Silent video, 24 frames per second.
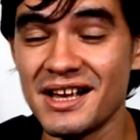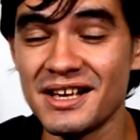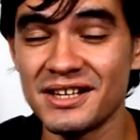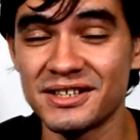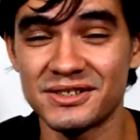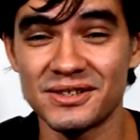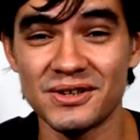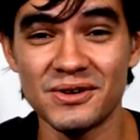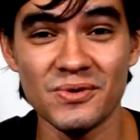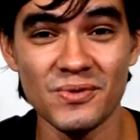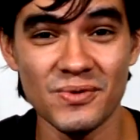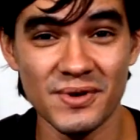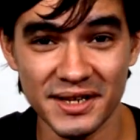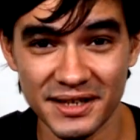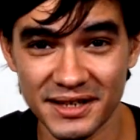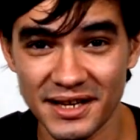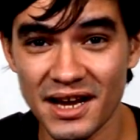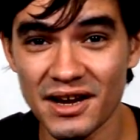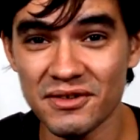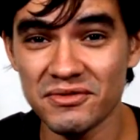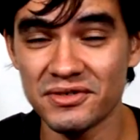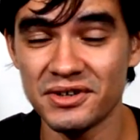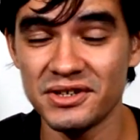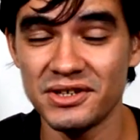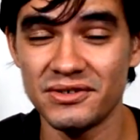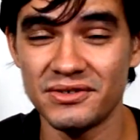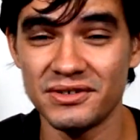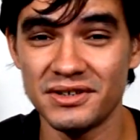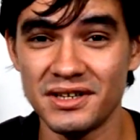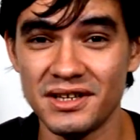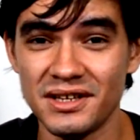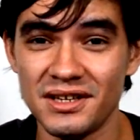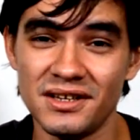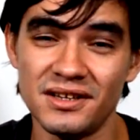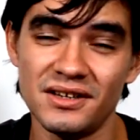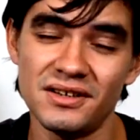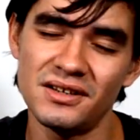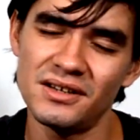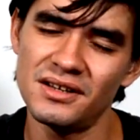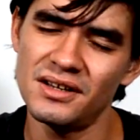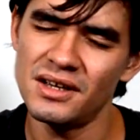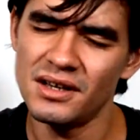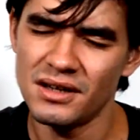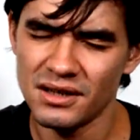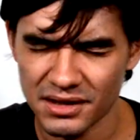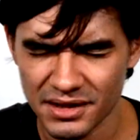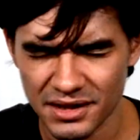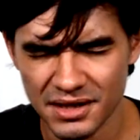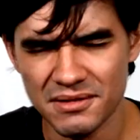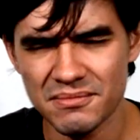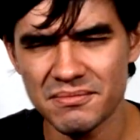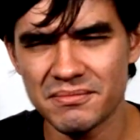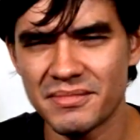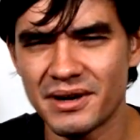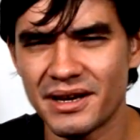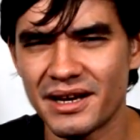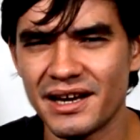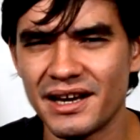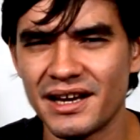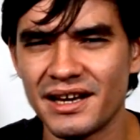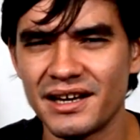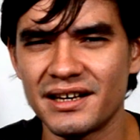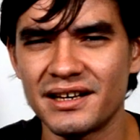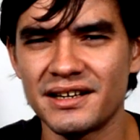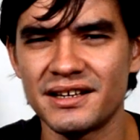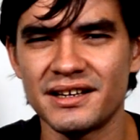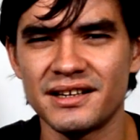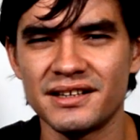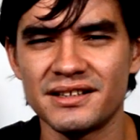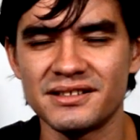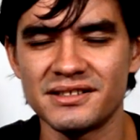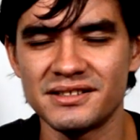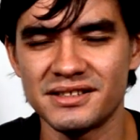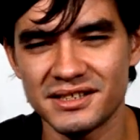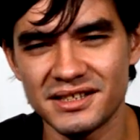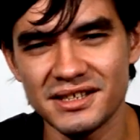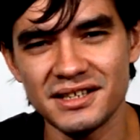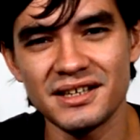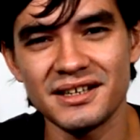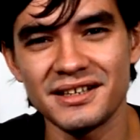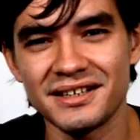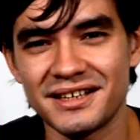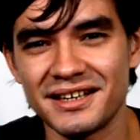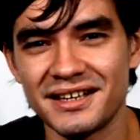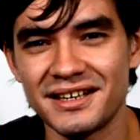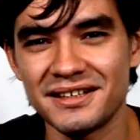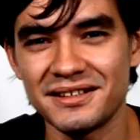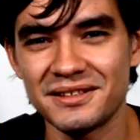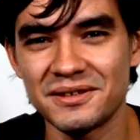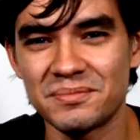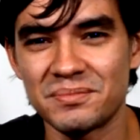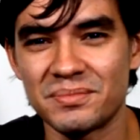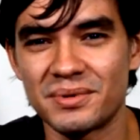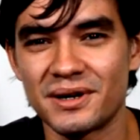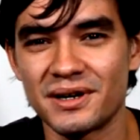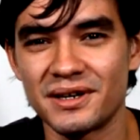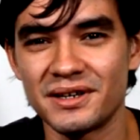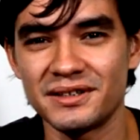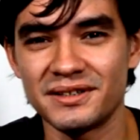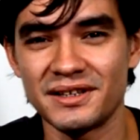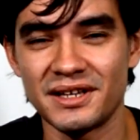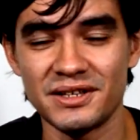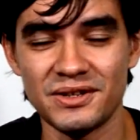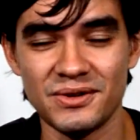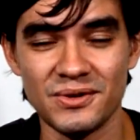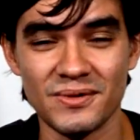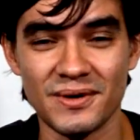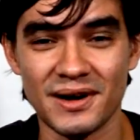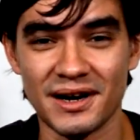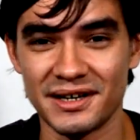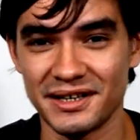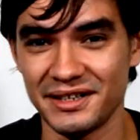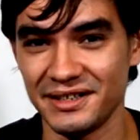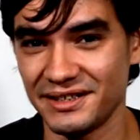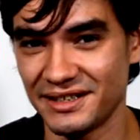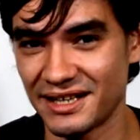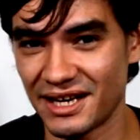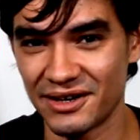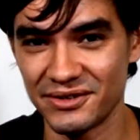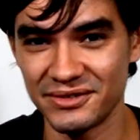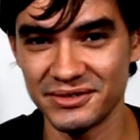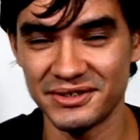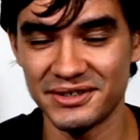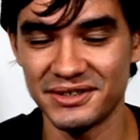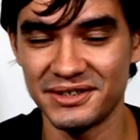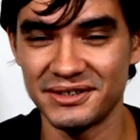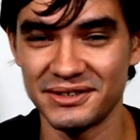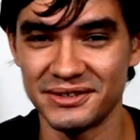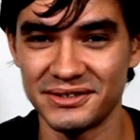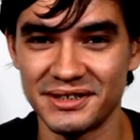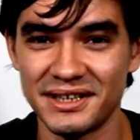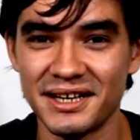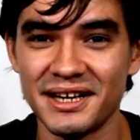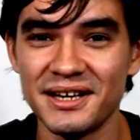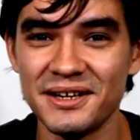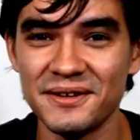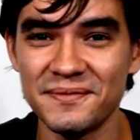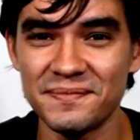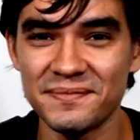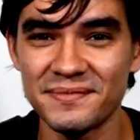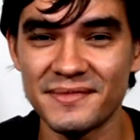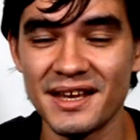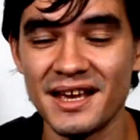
So whenever you need, come back and see again the part that you are in doubt, okay?